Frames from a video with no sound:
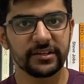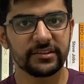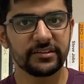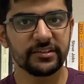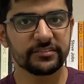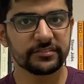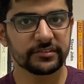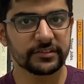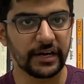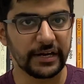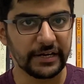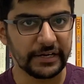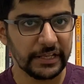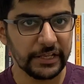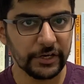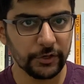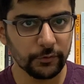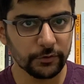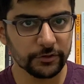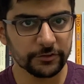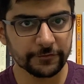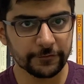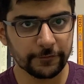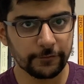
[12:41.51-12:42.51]
but this
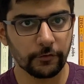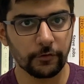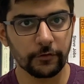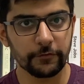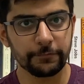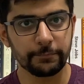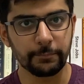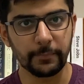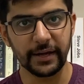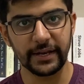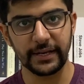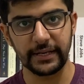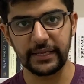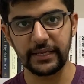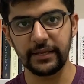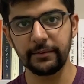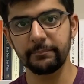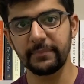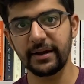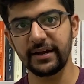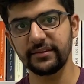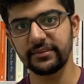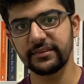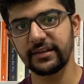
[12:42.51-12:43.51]
continuous flow of
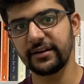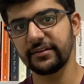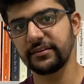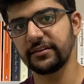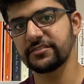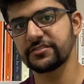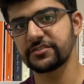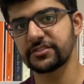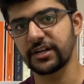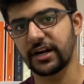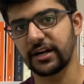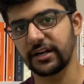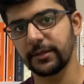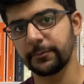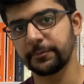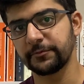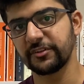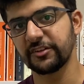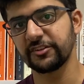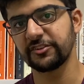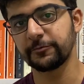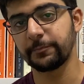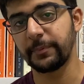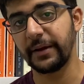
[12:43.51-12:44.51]
money meant that the
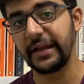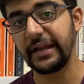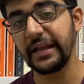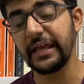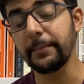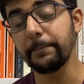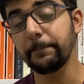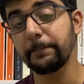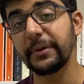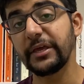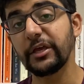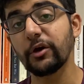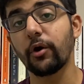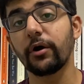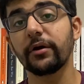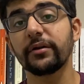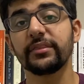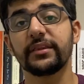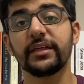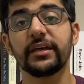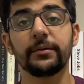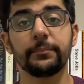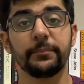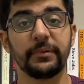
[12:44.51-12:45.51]
startups are spending
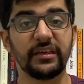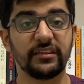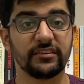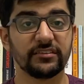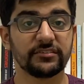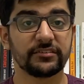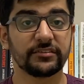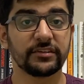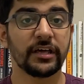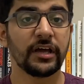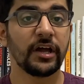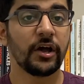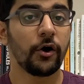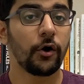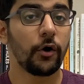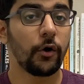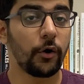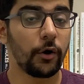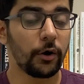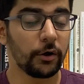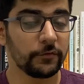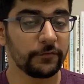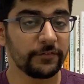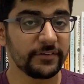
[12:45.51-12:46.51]
beyond their means,
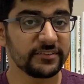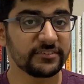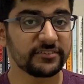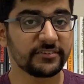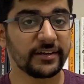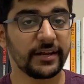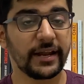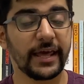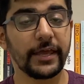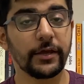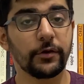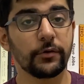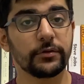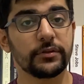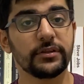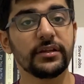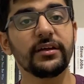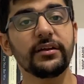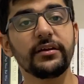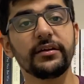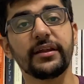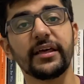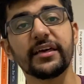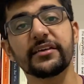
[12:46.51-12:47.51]
always relying
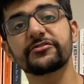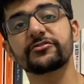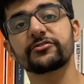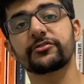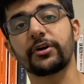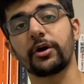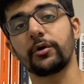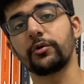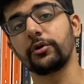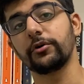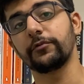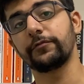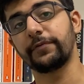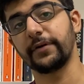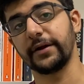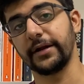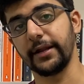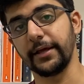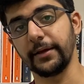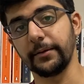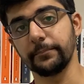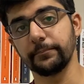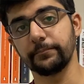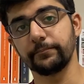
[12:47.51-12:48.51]
on the next round of
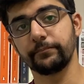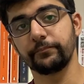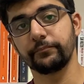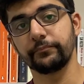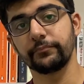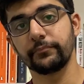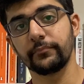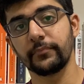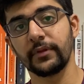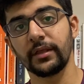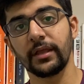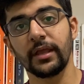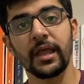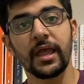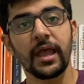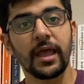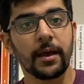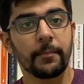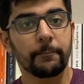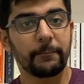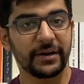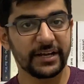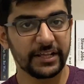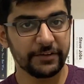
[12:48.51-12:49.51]
funding.
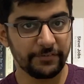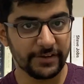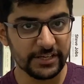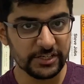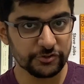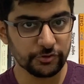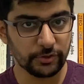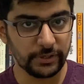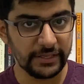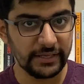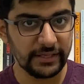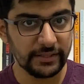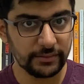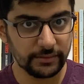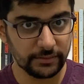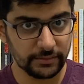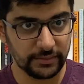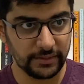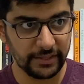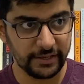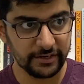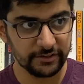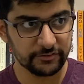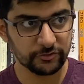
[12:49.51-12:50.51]
But
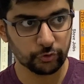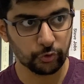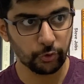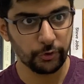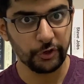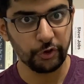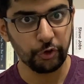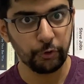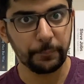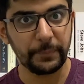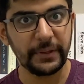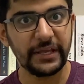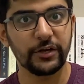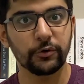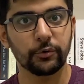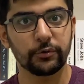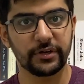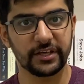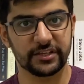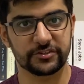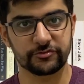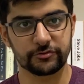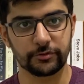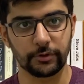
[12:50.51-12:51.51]
eventually there is going to be
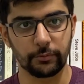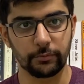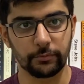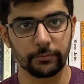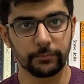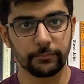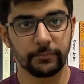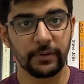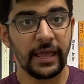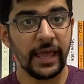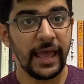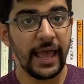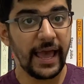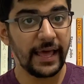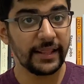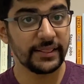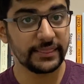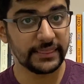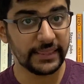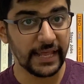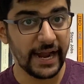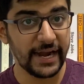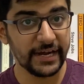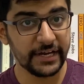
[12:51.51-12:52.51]
no next round,
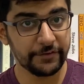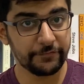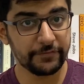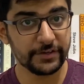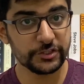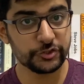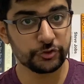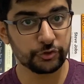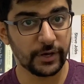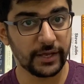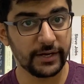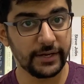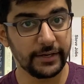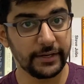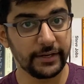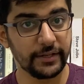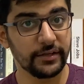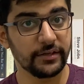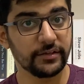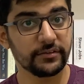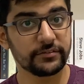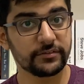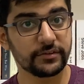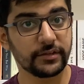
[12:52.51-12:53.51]
and that
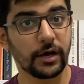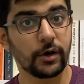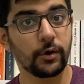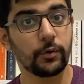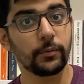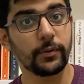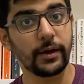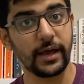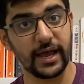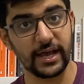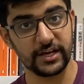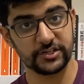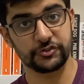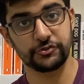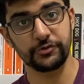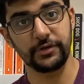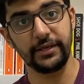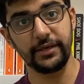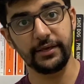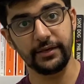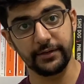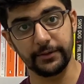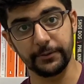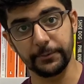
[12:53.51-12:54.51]
eventuality is now
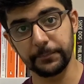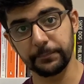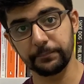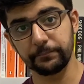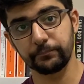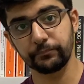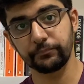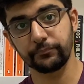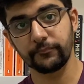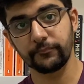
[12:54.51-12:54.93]
actually here.